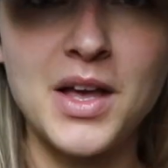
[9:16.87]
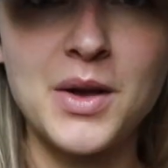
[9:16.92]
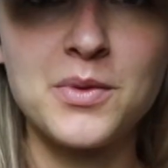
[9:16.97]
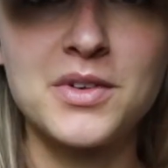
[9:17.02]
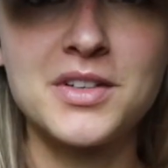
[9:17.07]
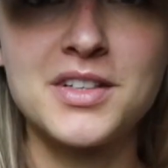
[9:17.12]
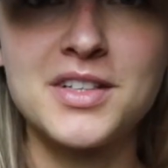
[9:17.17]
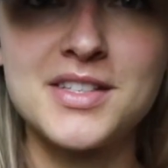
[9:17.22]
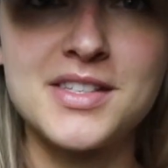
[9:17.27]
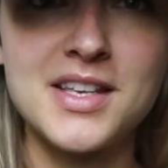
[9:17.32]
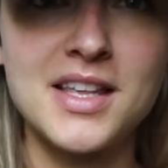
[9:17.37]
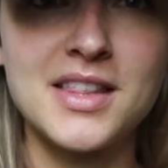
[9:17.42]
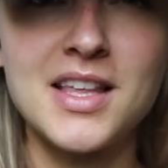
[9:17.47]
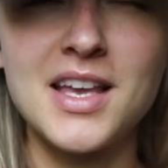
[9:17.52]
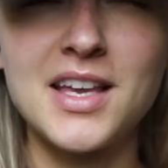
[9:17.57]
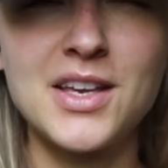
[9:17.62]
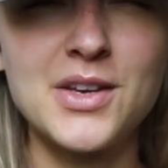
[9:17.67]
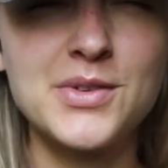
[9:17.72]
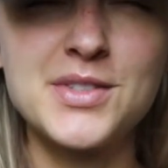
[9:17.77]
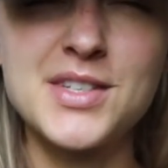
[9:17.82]
I wanted to say
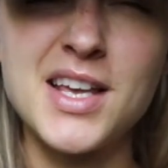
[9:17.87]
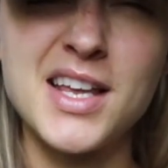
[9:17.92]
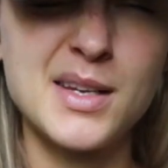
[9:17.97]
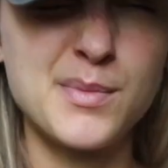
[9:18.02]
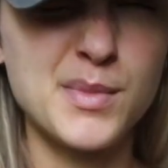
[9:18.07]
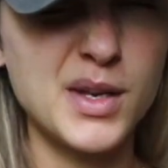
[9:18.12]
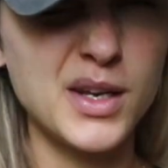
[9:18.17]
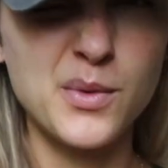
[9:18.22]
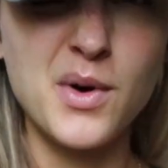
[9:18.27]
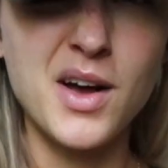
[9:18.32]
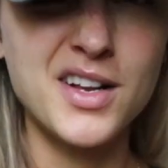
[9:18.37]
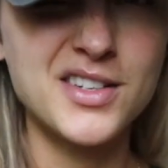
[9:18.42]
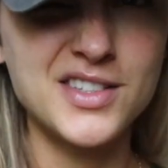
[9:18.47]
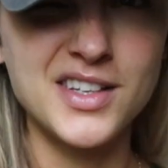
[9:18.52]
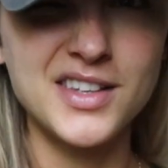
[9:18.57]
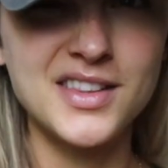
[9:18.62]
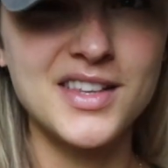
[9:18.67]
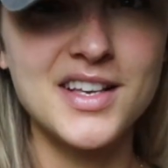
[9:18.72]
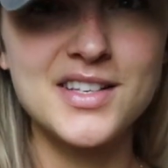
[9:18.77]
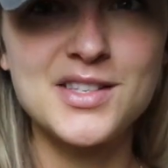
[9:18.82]
thank you to anybody
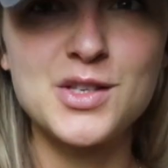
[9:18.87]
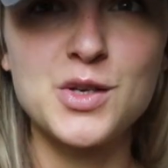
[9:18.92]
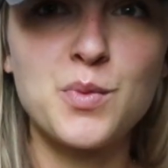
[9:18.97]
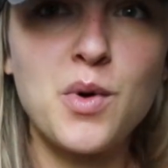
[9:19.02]
watching this.